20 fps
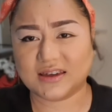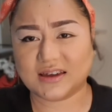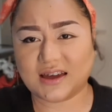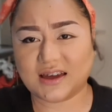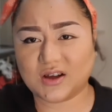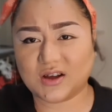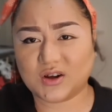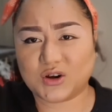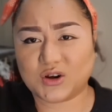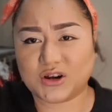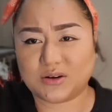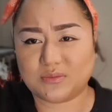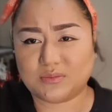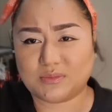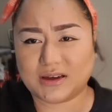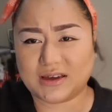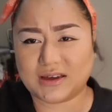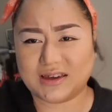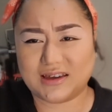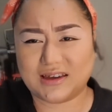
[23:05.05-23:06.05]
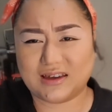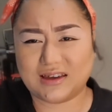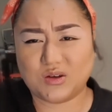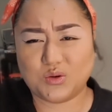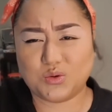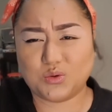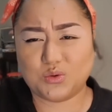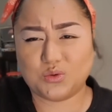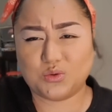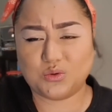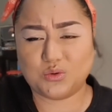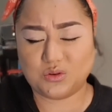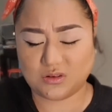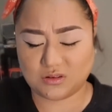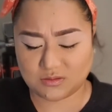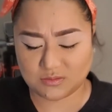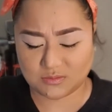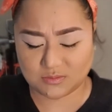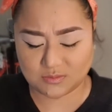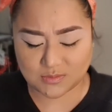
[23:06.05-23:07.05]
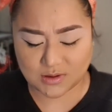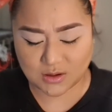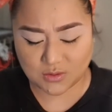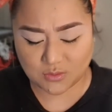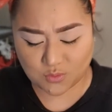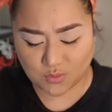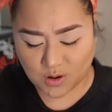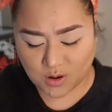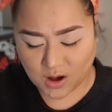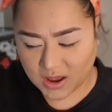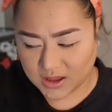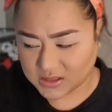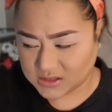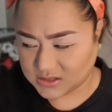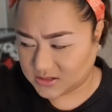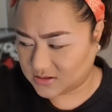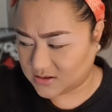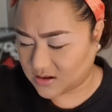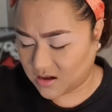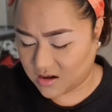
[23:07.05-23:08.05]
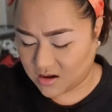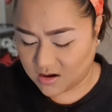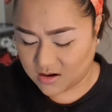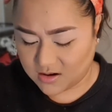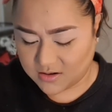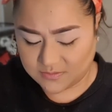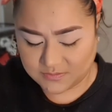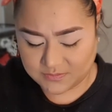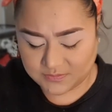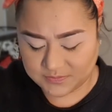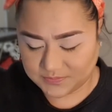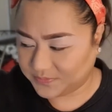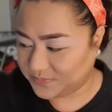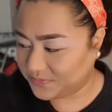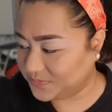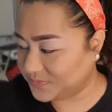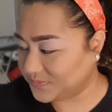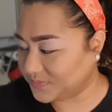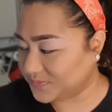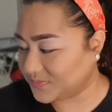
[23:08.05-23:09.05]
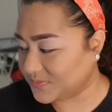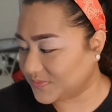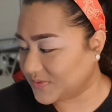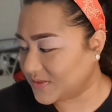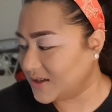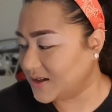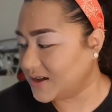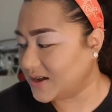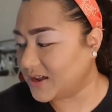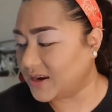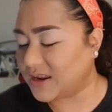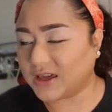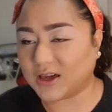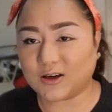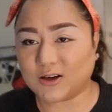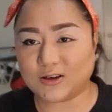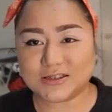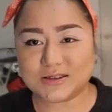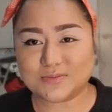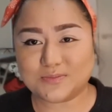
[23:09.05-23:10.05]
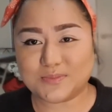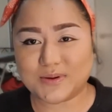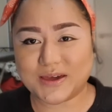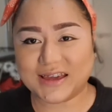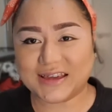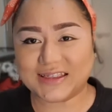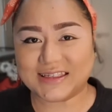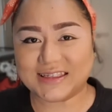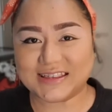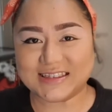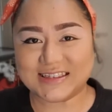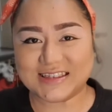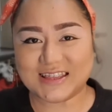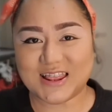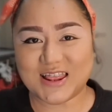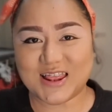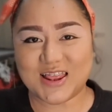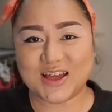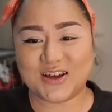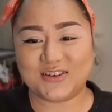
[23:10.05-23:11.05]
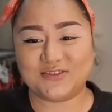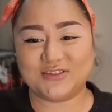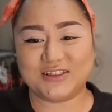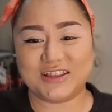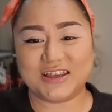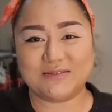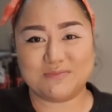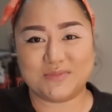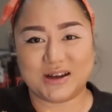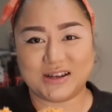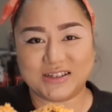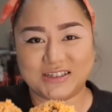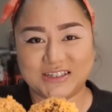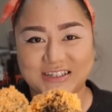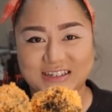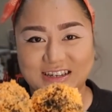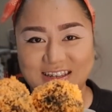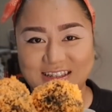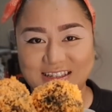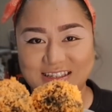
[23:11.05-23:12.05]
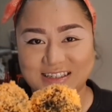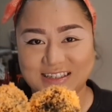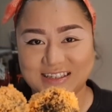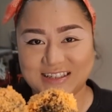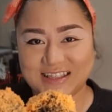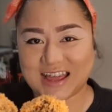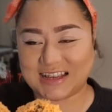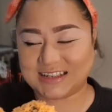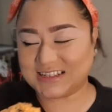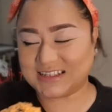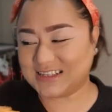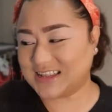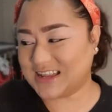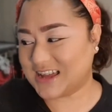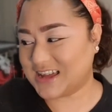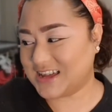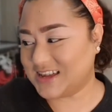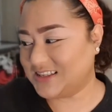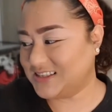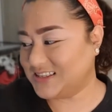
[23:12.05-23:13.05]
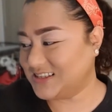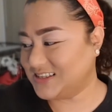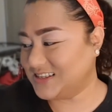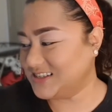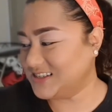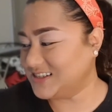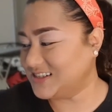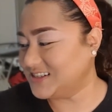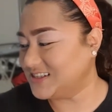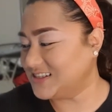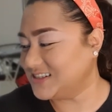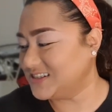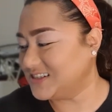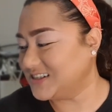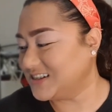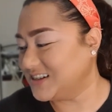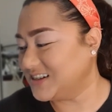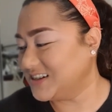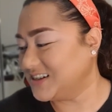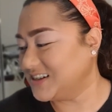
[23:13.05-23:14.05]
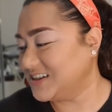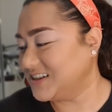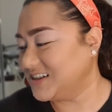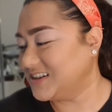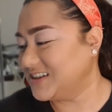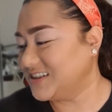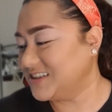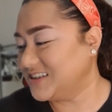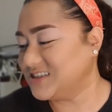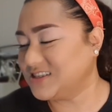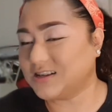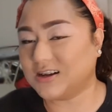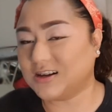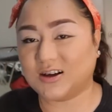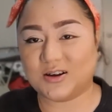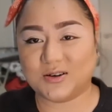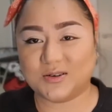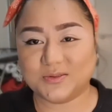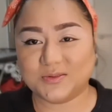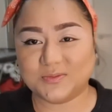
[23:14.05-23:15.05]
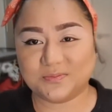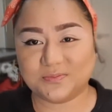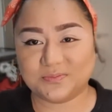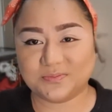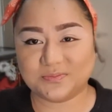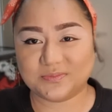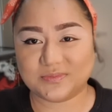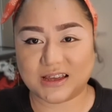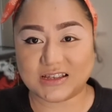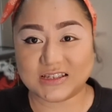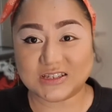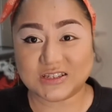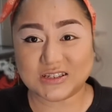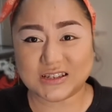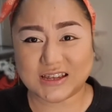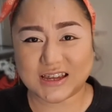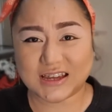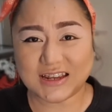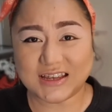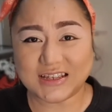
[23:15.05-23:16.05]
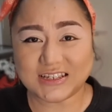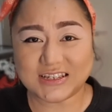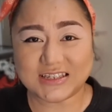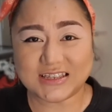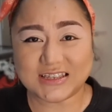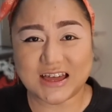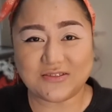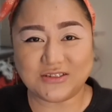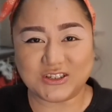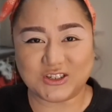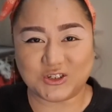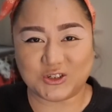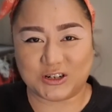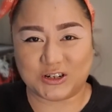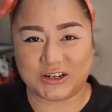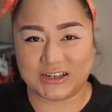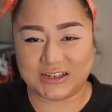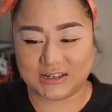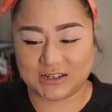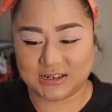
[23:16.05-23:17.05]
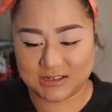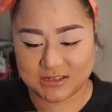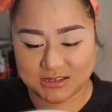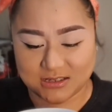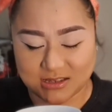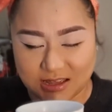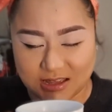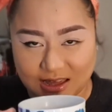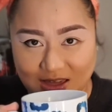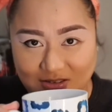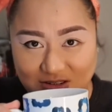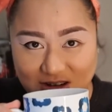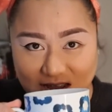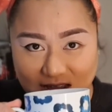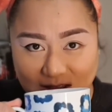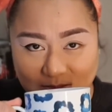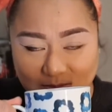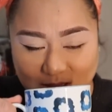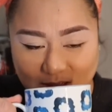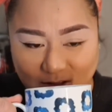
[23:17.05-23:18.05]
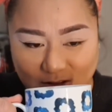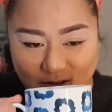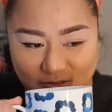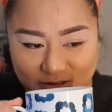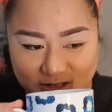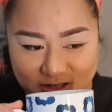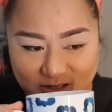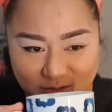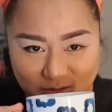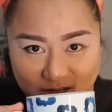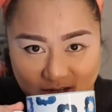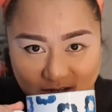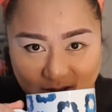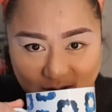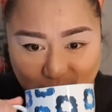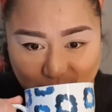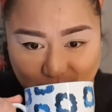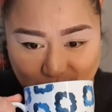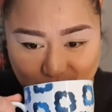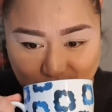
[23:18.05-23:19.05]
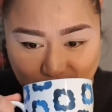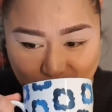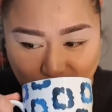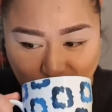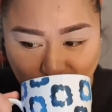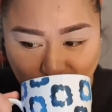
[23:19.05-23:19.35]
I hurt my right arm. And I also baked this lovely munchkins last night. So, can I just have a drink? Because I haven't had my coffee, it's already cold.